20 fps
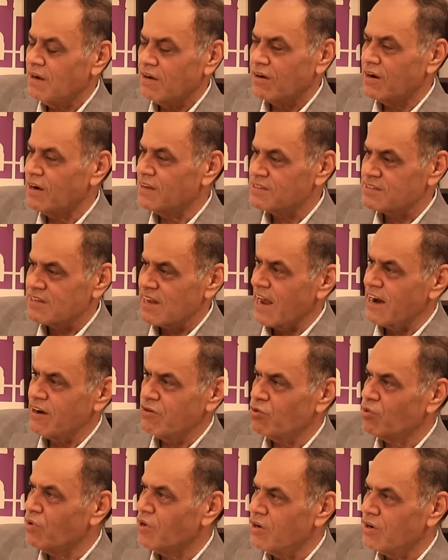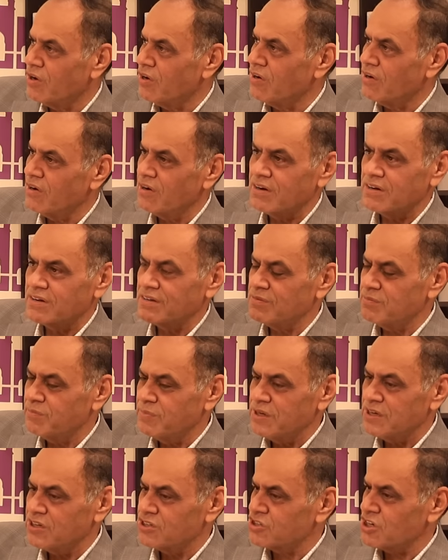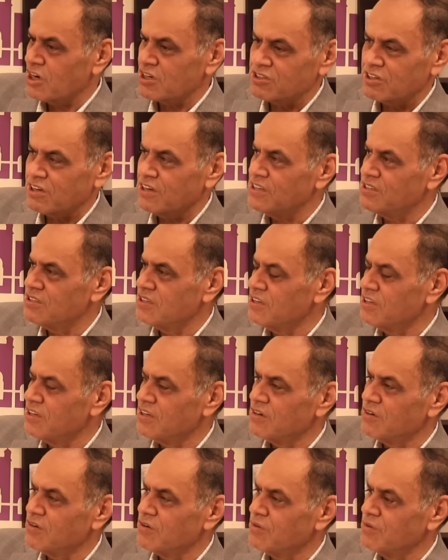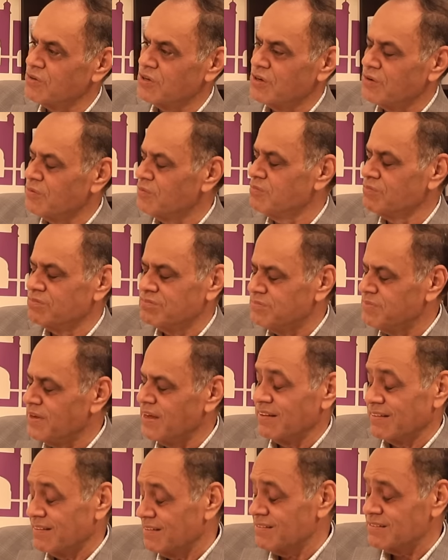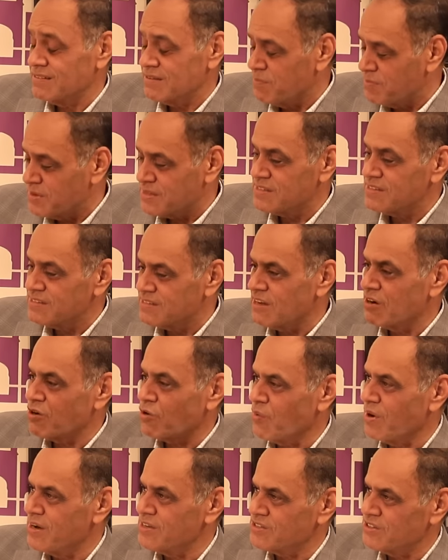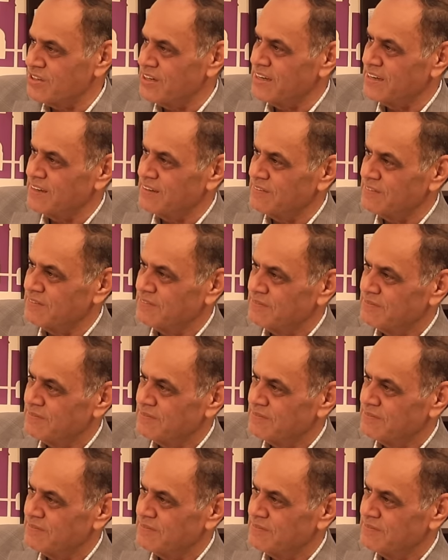learn a slide ruler, be a structural engineer, or, you know, this is a business that requires reading.